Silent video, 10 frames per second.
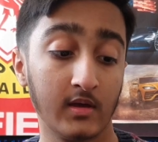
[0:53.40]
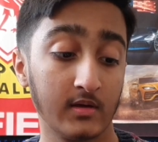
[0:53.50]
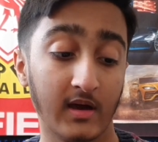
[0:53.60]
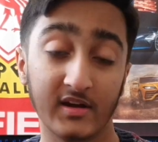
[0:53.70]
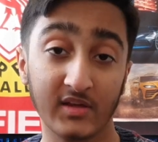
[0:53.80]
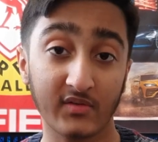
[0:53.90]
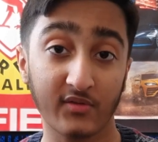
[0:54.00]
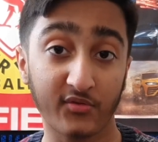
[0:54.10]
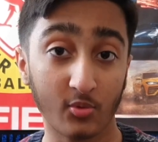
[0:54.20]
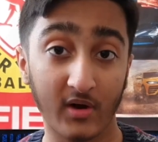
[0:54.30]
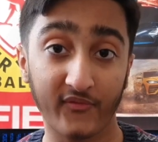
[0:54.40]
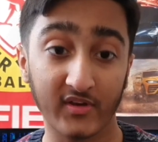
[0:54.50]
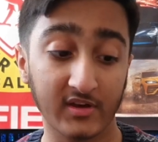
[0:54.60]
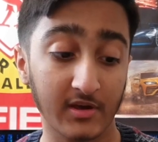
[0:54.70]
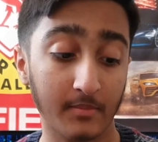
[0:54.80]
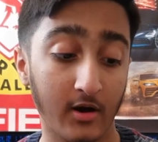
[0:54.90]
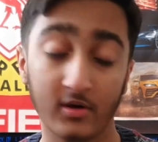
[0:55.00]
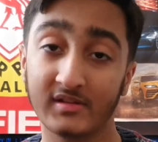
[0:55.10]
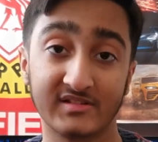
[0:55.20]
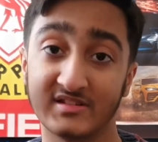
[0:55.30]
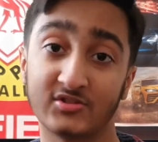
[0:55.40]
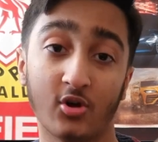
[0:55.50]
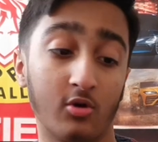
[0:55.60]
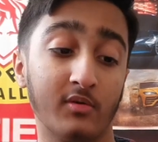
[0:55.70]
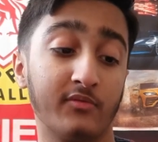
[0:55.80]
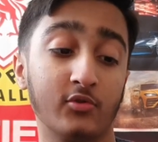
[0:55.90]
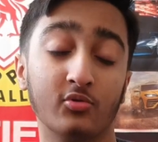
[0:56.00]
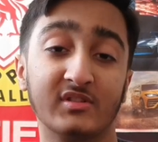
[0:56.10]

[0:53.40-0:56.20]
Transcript: And even if you are thinking about it, this is not a review.